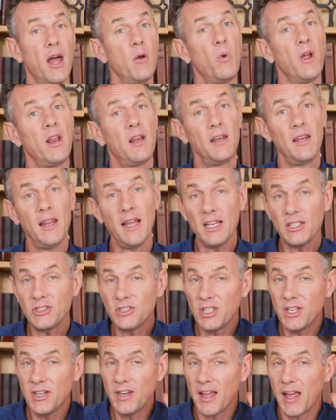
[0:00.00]
And we
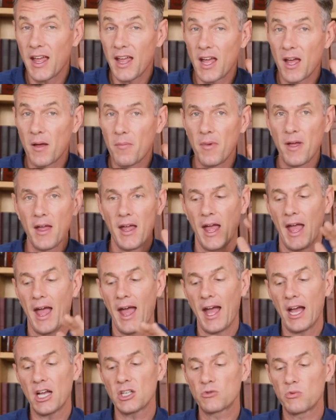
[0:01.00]
listen to him
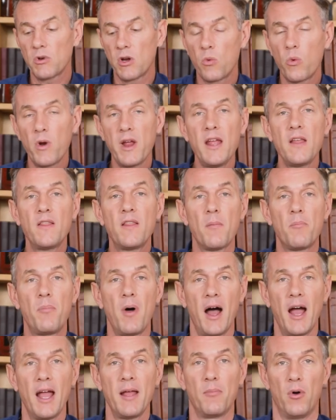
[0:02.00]
as we read the
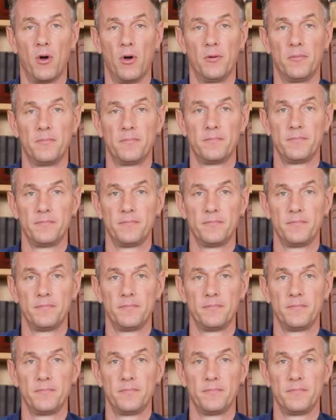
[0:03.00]
Bible.